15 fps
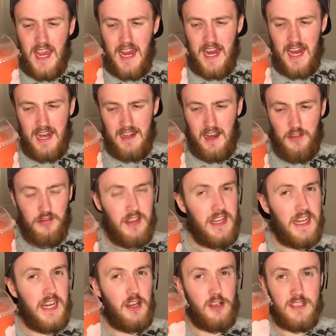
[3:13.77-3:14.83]
And I
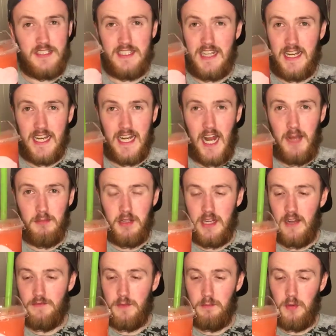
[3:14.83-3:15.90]
think here in a second, I'm gonna
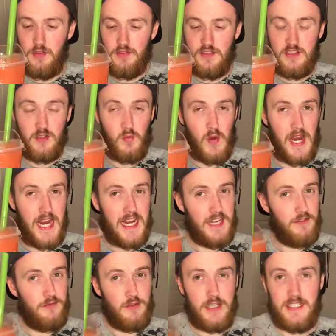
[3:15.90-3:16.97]
have to put this away
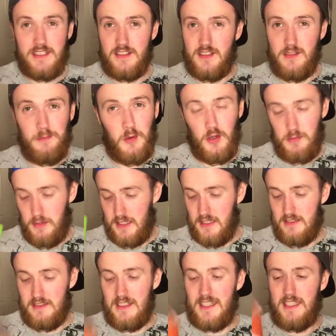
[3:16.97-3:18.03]
to freeze it some more
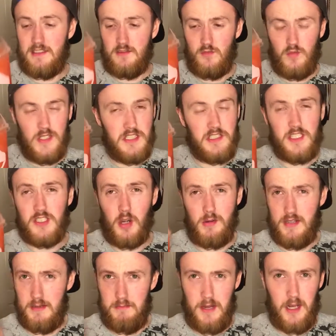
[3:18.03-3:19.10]
because it is really
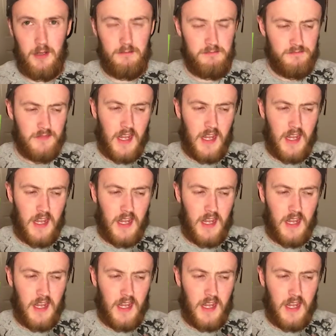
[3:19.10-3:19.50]
starting to melt.